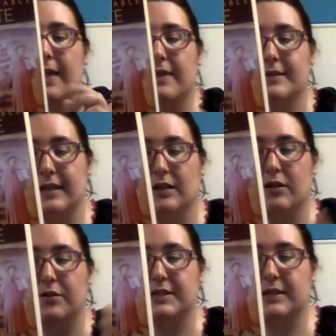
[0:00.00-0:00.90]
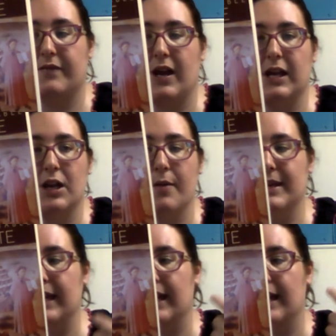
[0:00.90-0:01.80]
This includes the Divine
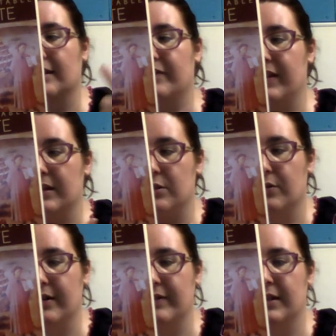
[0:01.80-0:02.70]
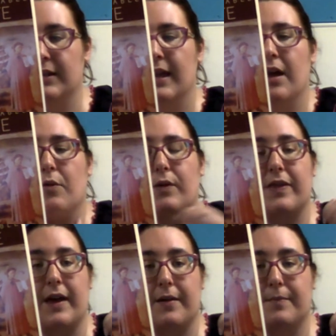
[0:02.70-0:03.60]
Comedy and La Vita Nuova,
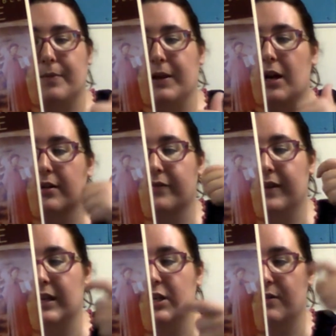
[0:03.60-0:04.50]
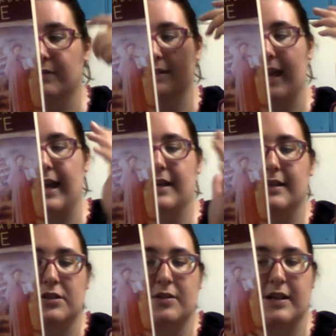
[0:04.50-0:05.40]
with a bibliography, notes, and
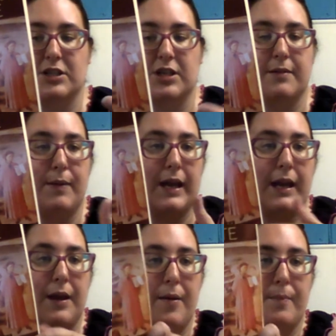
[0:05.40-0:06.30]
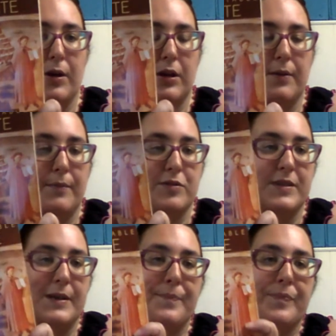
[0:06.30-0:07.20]
introduction by Mark
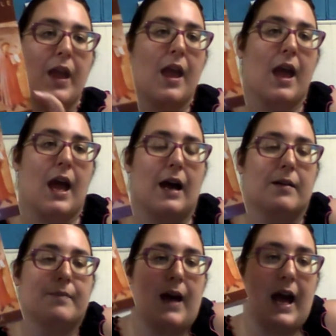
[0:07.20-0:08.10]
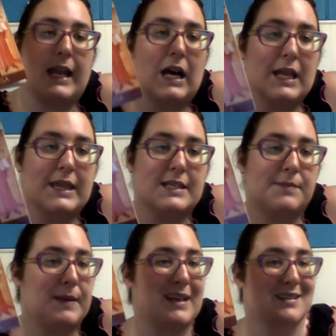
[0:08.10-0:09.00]
Musa. I got this
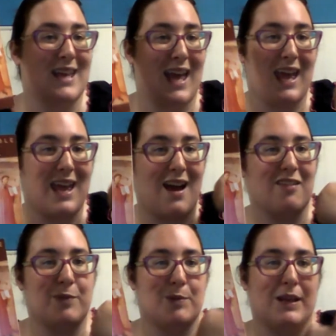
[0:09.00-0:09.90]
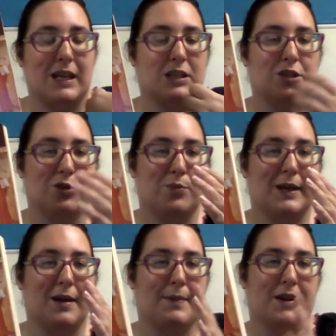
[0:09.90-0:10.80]
because A, I've been meaning to
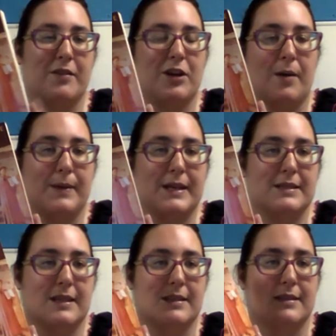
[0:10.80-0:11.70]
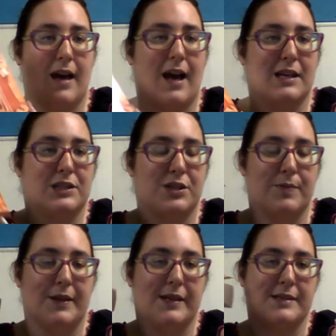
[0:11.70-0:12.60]
pick up another copy since I
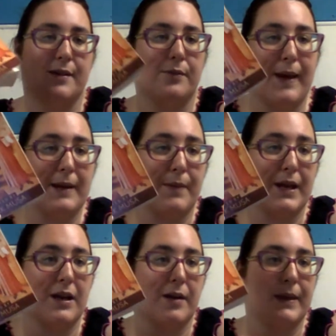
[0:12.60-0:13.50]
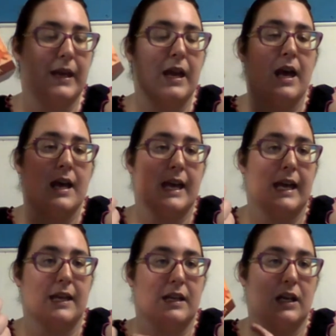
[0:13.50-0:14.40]
stupidly sold back my copy
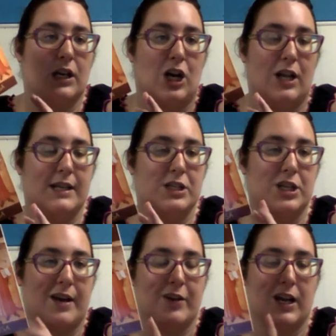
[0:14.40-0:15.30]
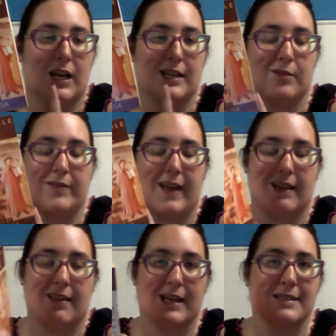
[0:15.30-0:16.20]
in college after I got done with that
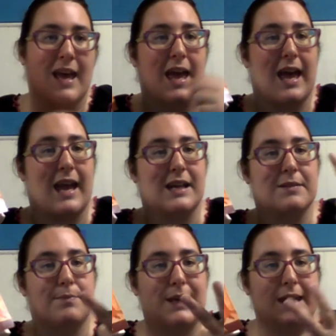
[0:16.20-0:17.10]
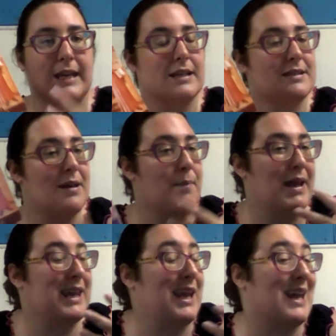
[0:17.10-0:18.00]
class, and B,
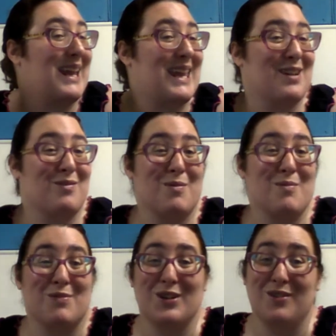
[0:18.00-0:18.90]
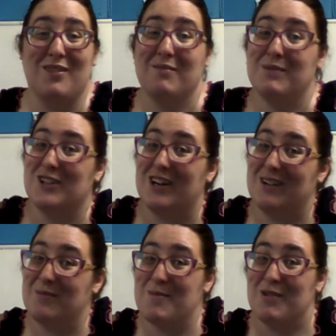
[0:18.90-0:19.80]
somebody, and I can't remember who, I've been trying
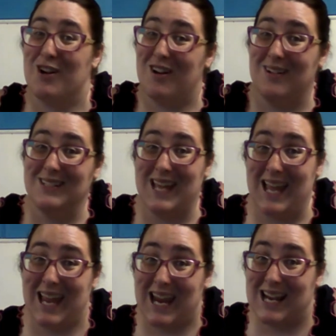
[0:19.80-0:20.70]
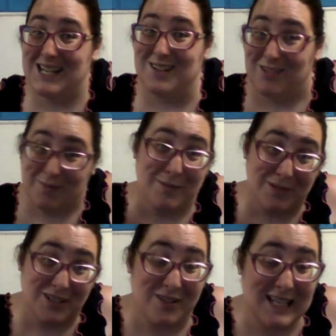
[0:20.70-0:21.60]
to remember all day, and I don't
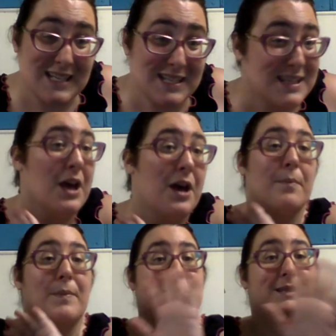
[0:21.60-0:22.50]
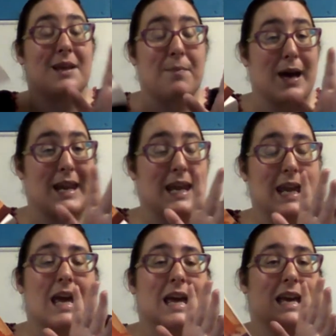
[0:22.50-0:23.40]
remember who it is, but
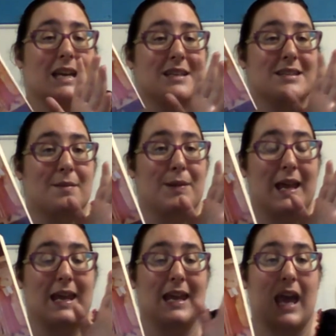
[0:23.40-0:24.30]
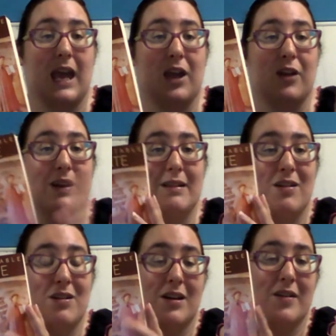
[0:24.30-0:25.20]
somebody is planning a
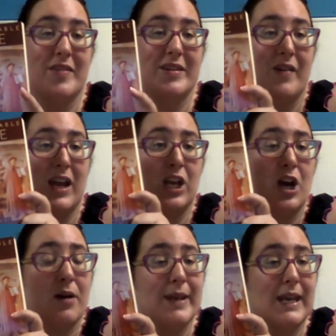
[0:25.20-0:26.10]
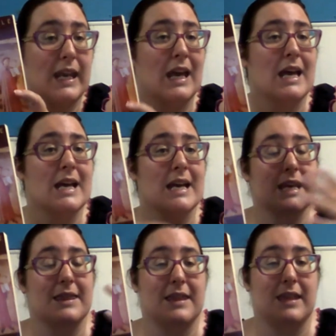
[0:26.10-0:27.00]
read-along of the Divine Comedy
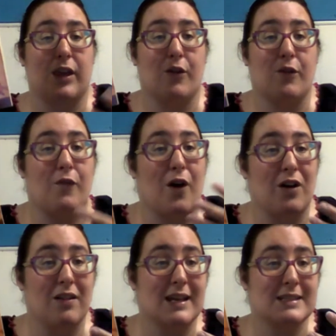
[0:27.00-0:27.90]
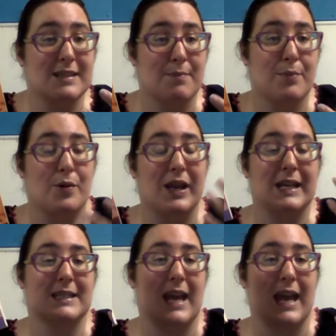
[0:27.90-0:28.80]
in the fall at some
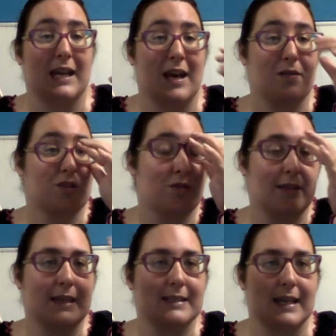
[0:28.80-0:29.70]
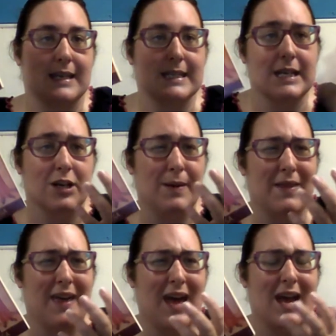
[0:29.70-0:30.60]
point, and I was really excited to hear
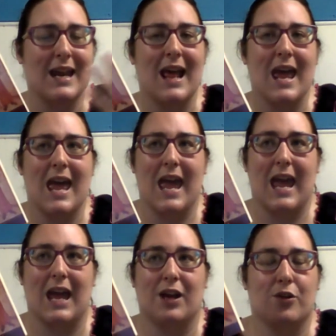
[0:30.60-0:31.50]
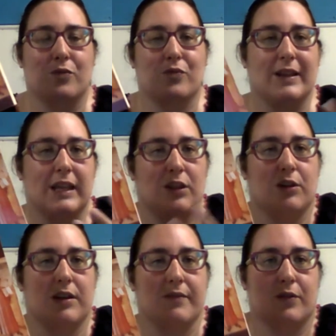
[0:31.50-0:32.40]
about that, and really
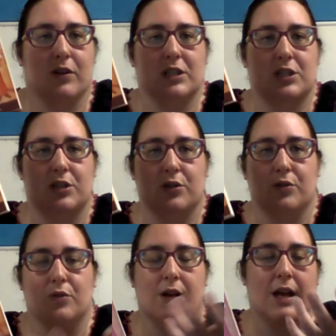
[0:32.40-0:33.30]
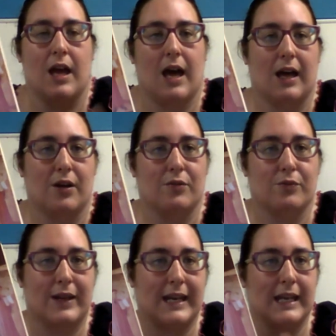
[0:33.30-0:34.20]
looking forward to
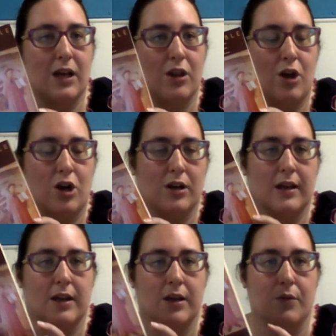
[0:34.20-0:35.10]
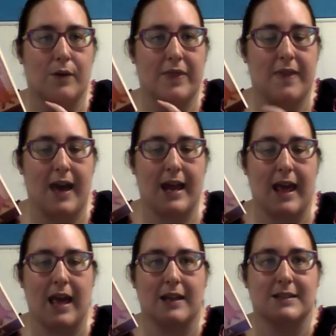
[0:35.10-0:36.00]
reading along with that,
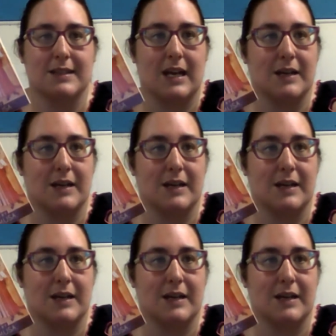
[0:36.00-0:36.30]
and